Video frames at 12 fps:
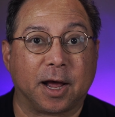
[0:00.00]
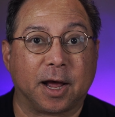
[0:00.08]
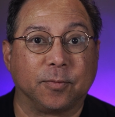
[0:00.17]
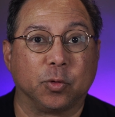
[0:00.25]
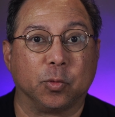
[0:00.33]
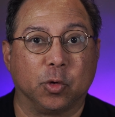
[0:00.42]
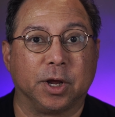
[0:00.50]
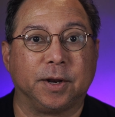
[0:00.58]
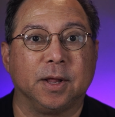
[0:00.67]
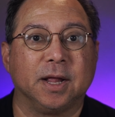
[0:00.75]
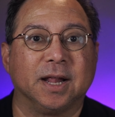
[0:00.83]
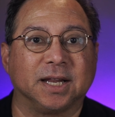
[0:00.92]
it would,
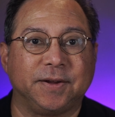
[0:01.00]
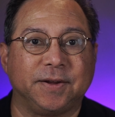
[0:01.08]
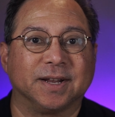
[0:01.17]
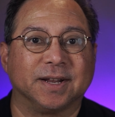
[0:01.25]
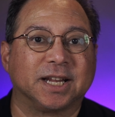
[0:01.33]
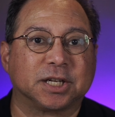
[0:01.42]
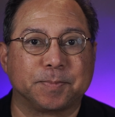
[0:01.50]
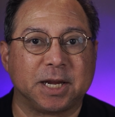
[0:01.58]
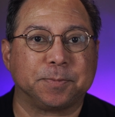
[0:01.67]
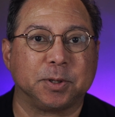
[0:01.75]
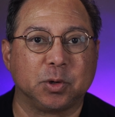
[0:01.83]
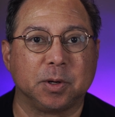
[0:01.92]
leaving less space
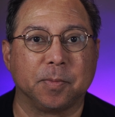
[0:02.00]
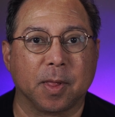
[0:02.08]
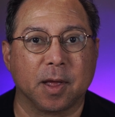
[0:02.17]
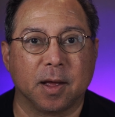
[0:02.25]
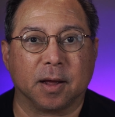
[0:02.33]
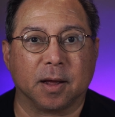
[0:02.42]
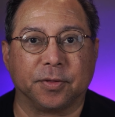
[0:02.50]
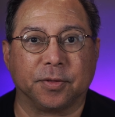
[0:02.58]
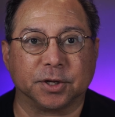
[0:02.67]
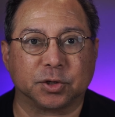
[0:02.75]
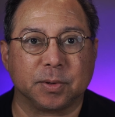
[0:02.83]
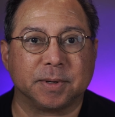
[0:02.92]
between the
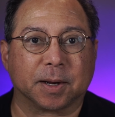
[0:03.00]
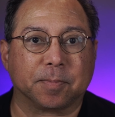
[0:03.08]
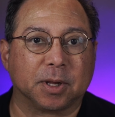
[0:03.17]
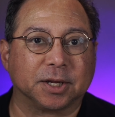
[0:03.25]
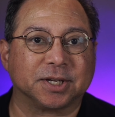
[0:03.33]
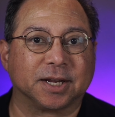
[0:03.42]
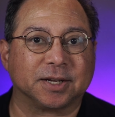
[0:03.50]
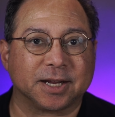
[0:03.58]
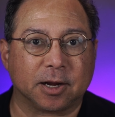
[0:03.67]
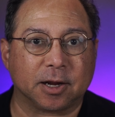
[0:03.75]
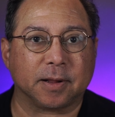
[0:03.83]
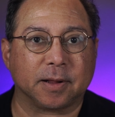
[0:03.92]
Stream Deck
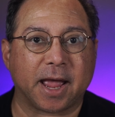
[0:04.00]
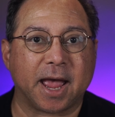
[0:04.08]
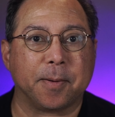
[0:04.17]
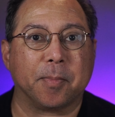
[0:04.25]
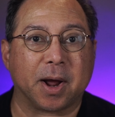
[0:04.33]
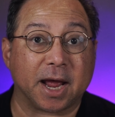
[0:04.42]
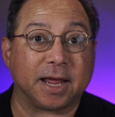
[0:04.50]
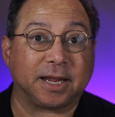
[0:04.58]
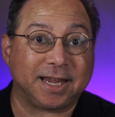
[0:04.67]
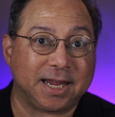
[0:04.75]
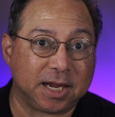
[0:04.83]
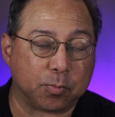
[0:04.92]
XL and my
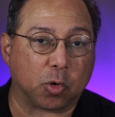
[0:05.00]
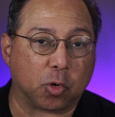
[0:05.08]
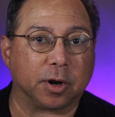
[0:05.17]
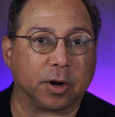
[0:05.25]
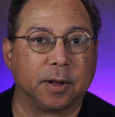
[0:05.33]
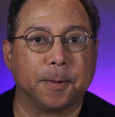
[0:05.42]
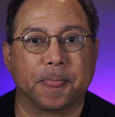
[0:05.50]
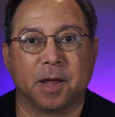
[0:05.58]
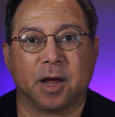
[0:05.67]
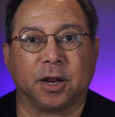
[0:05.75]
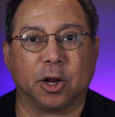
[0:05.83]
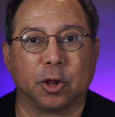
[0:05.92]
keyboard.
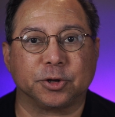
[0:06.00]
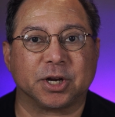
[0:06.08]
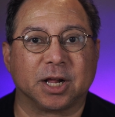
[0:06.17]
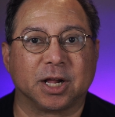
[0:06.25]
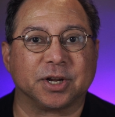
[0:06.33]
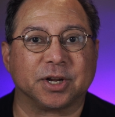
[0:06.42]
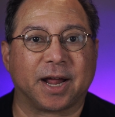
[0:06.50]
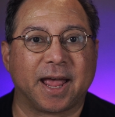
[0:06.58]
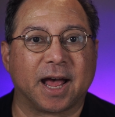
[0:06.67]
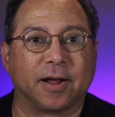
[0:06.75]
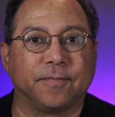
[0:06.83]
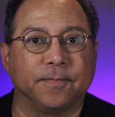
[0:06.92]
Another challenge I
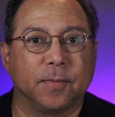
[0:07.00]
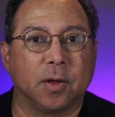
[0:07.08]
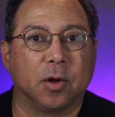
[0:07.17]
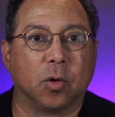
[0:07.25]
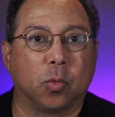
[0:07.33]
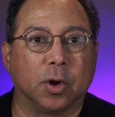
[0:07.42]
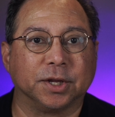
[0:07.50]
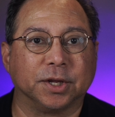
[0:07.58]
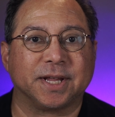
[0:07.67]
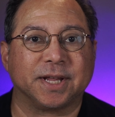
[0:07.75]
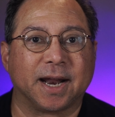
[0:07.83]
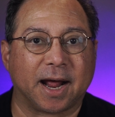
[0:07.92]
had was
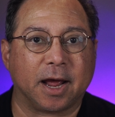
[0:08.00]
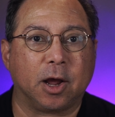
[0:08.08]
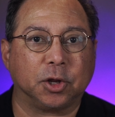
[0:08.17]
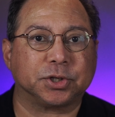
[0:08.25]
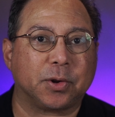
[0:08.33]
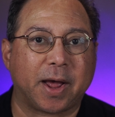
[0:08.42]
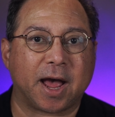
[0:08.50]
that I also have a